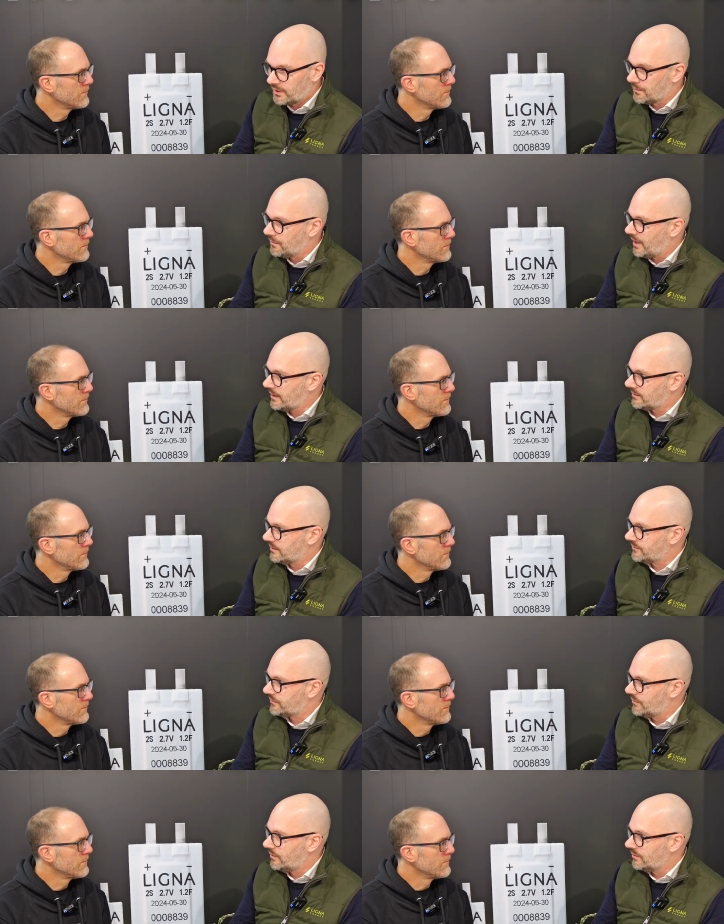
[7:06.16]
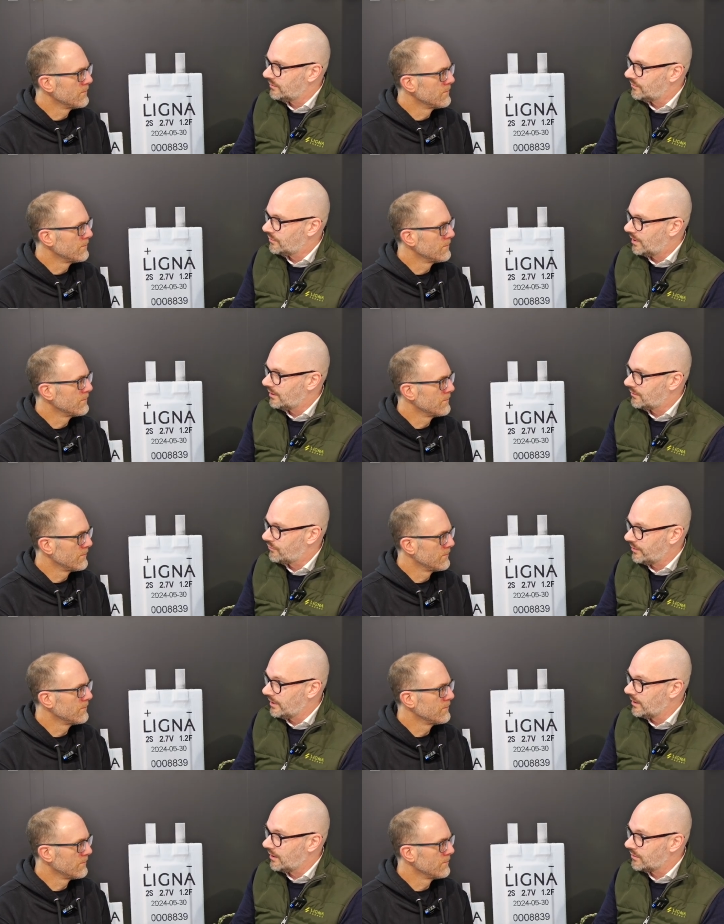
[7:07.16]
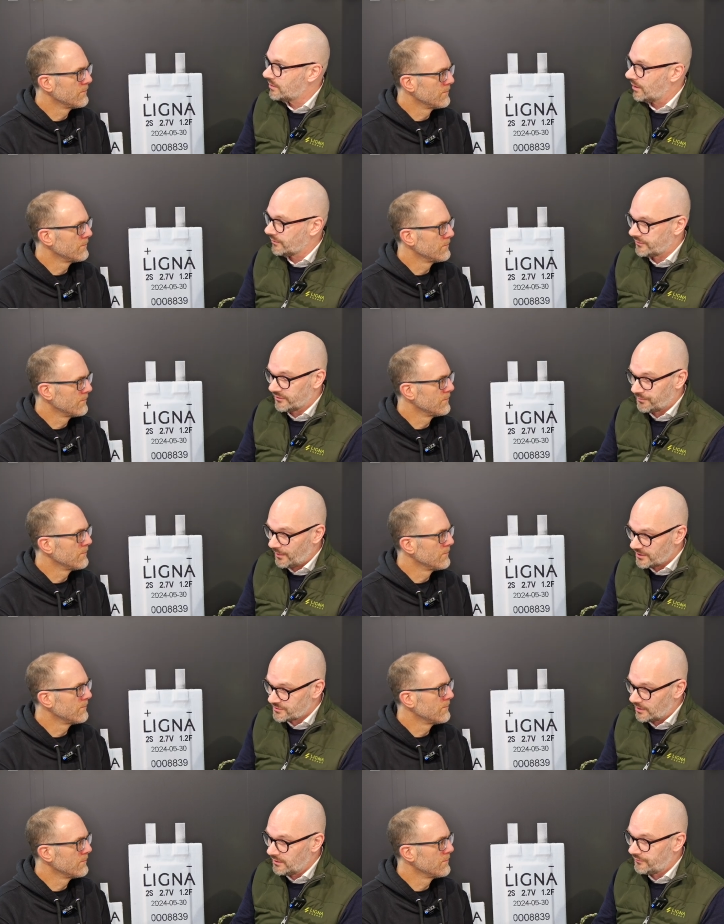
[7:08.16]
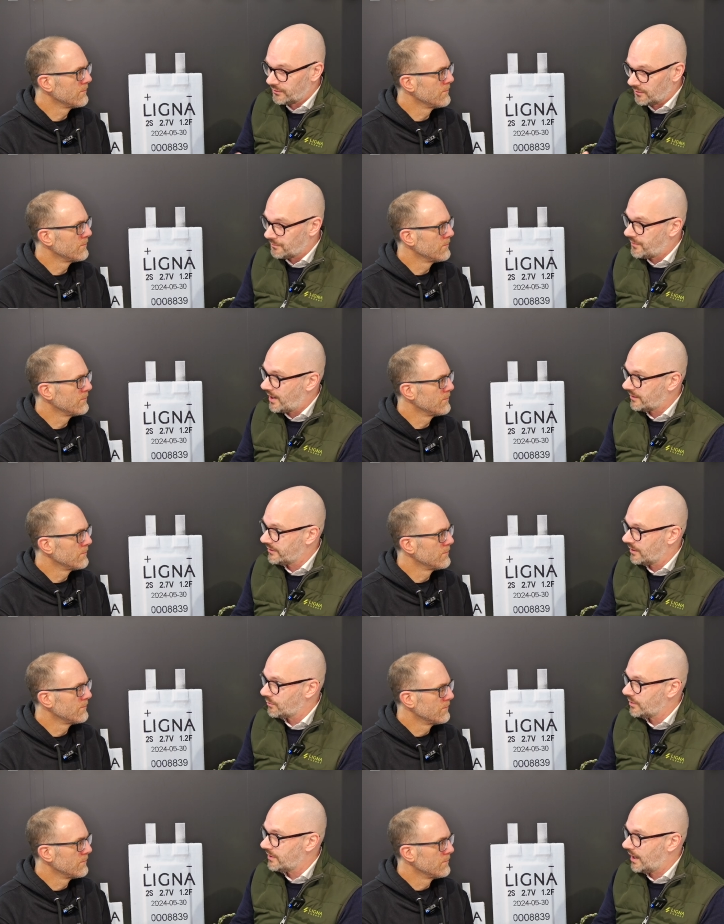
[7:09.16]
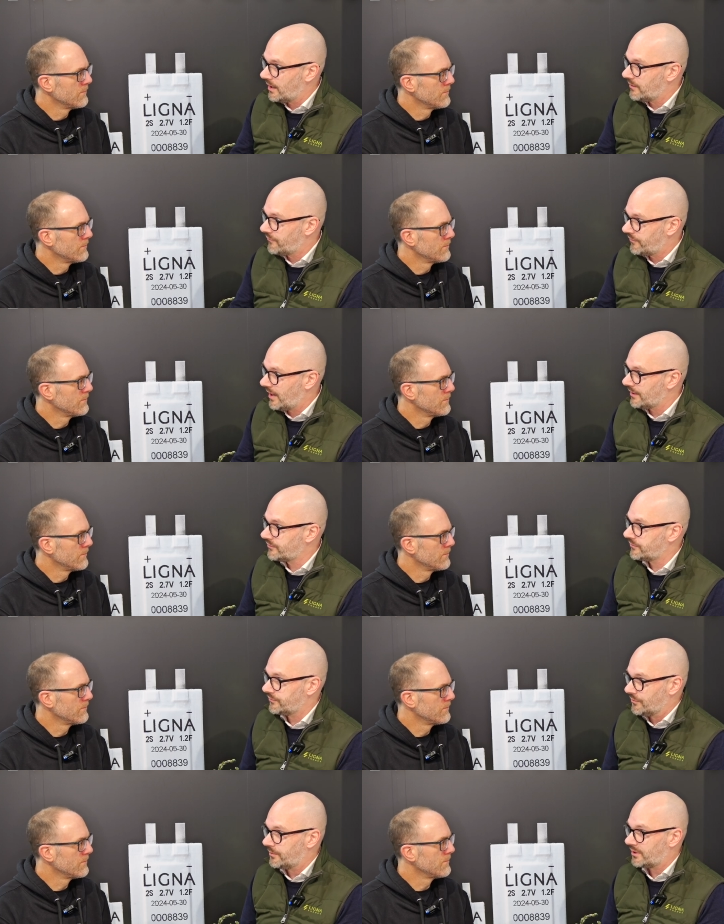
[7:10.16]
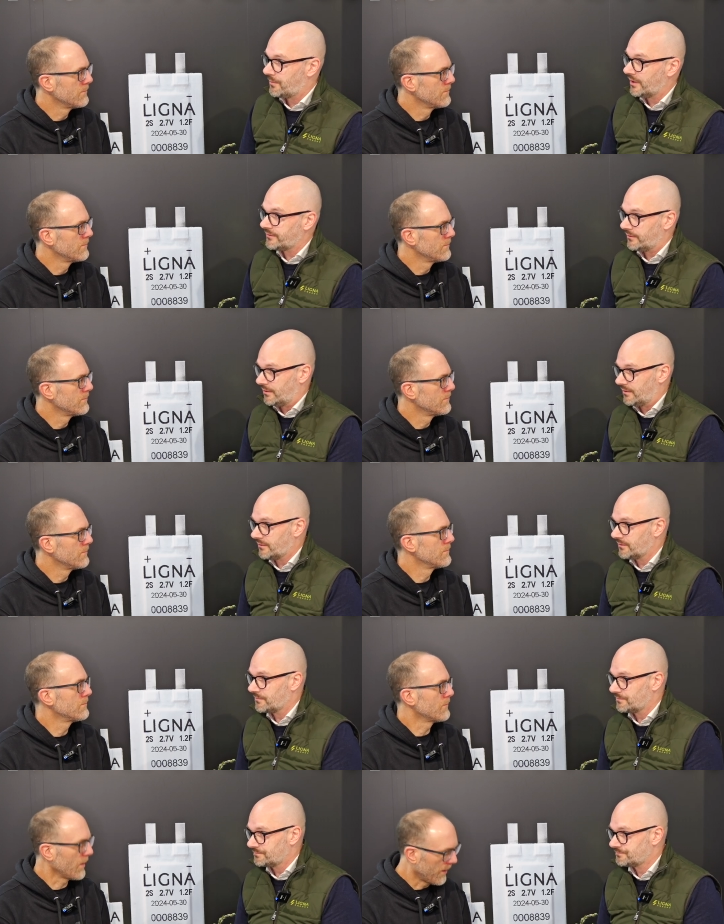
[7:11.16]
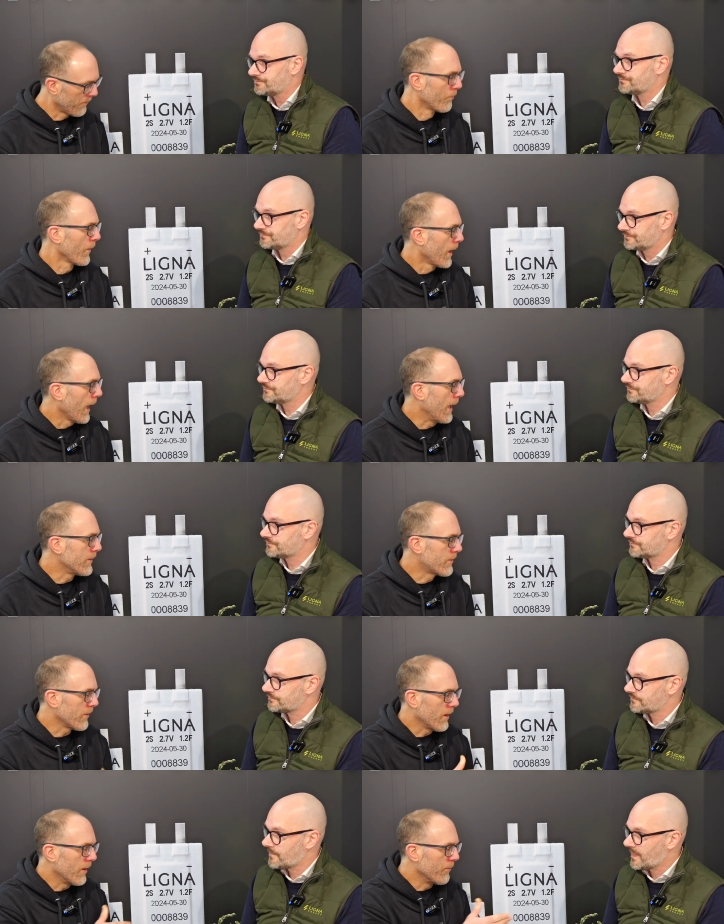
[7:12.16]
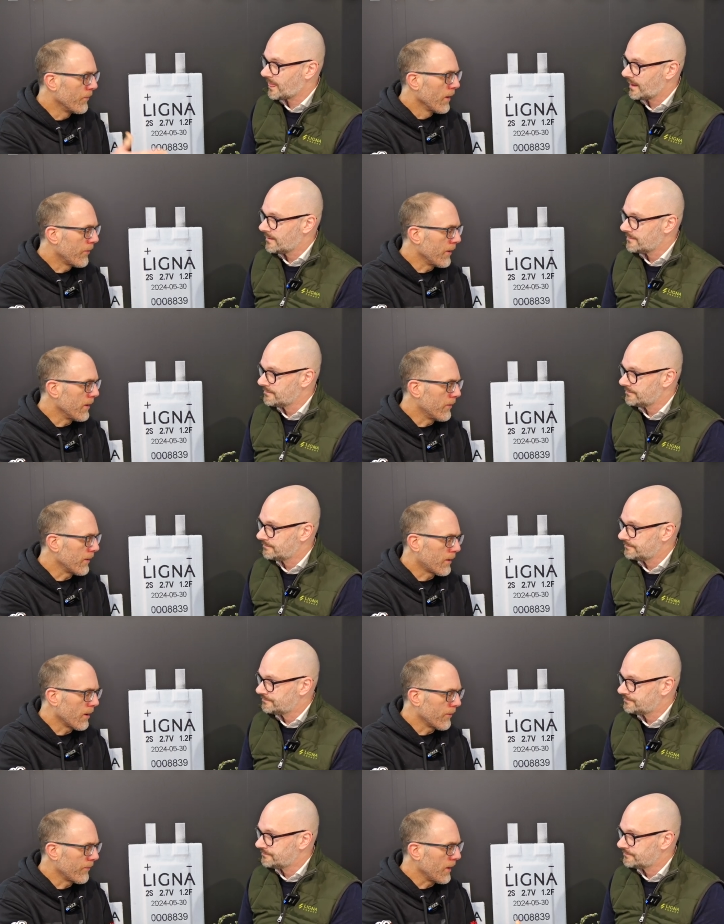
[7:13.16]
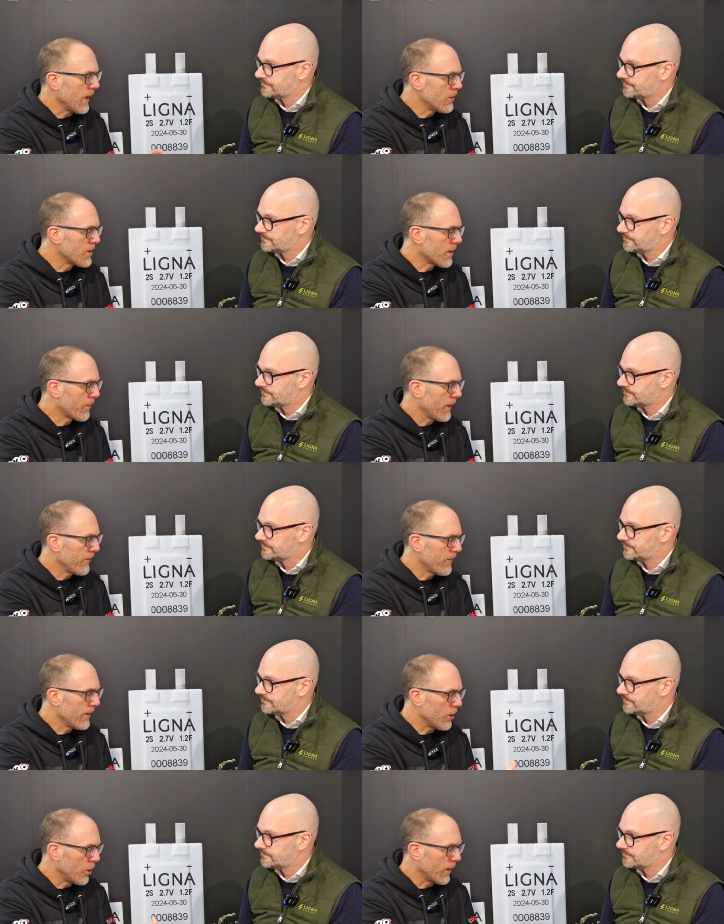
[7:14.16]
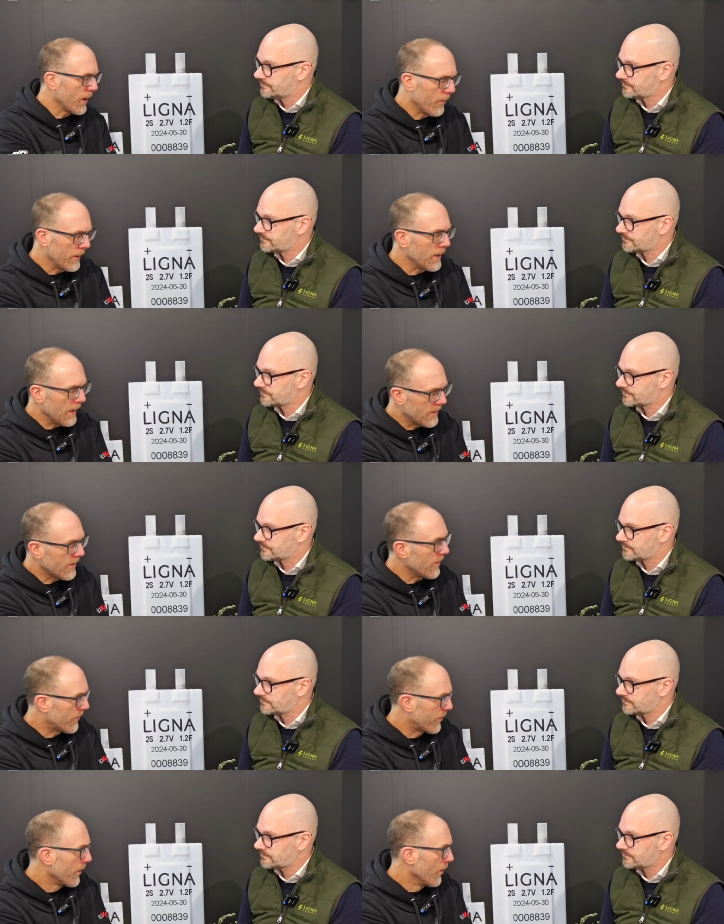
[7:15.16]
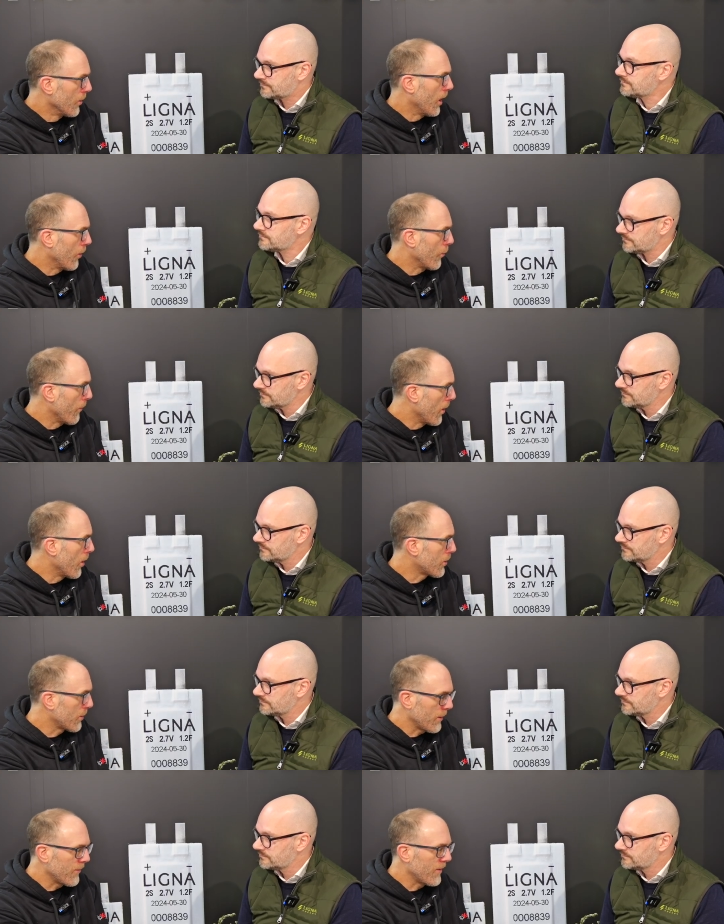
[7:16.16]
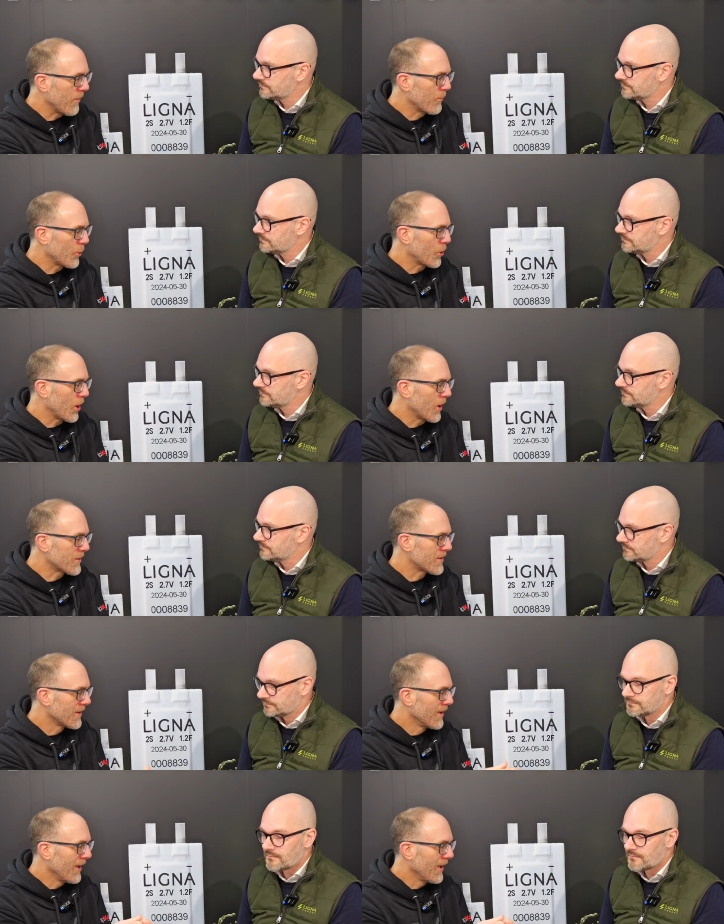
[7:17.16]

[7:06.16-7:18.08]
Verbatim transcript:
Speaker 1: can make this really low cost, especially if you compare them with other flat supercapacitors.
Speaker 2: Yeah, and the kind of the energy capacity that you can get. I mean, it is a remarkably thin product.